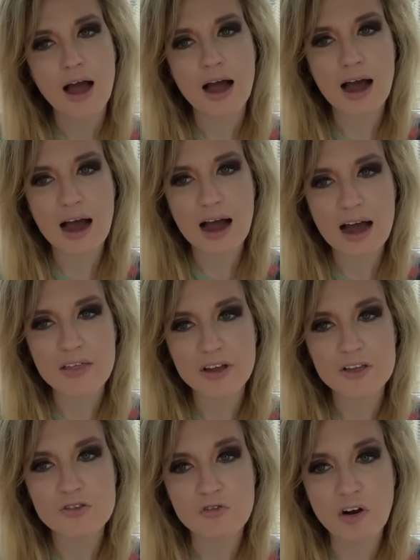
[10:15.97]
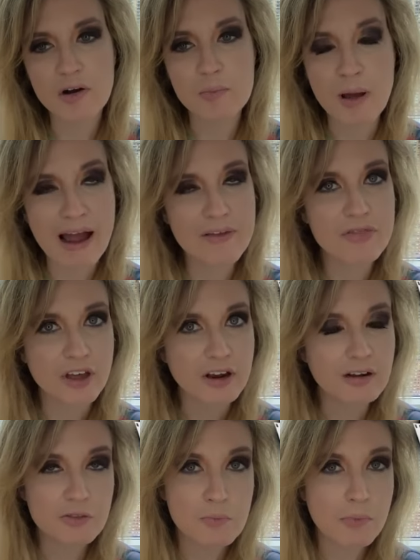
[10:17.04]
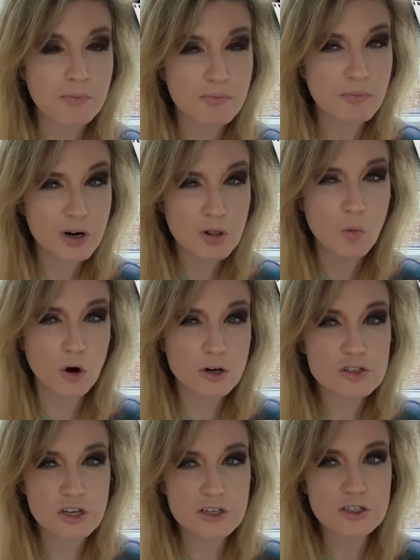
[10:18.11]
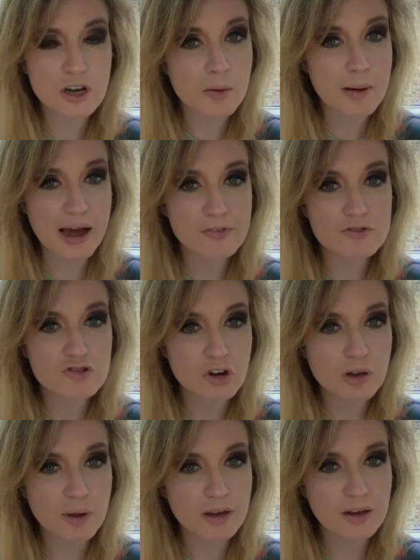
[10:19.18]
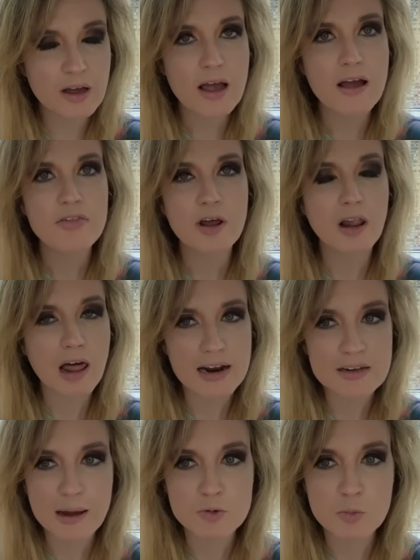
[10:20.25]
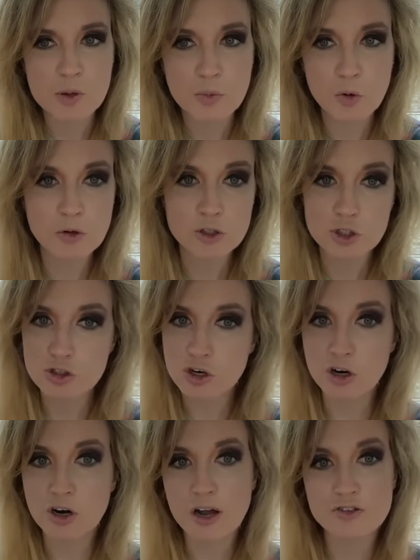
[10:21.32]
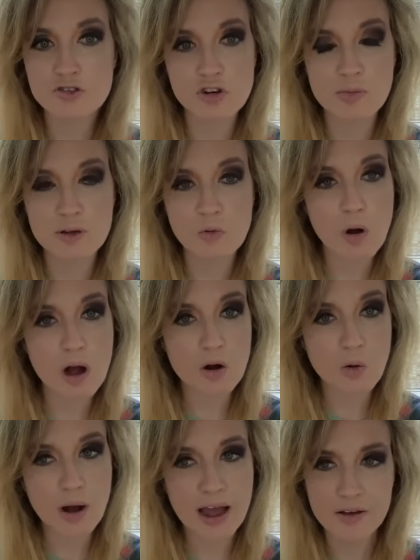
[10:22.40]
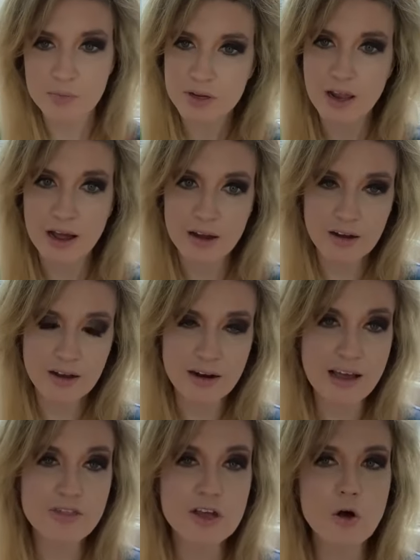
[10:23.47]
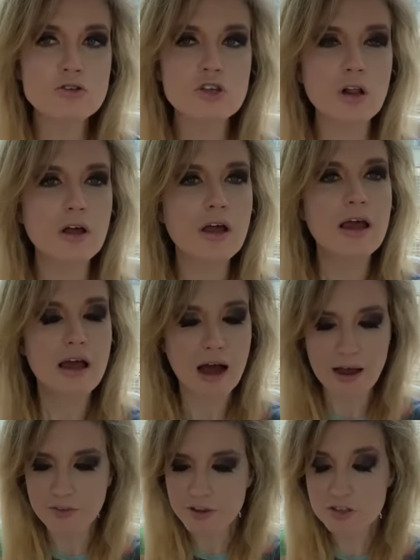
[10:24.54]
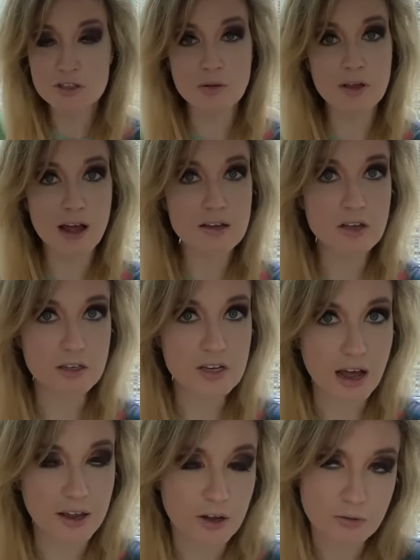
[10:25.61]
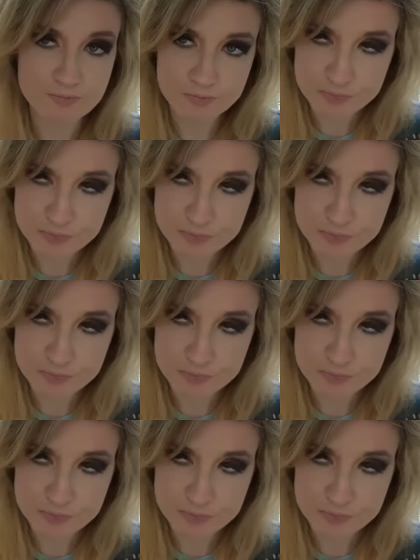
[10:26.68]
Uh, I think it's a very bad thing. One of the worst things to come out of streaming that a lot of times people will just turn on streaming and walk away and be like, and I think also, this is something else I'll tell you.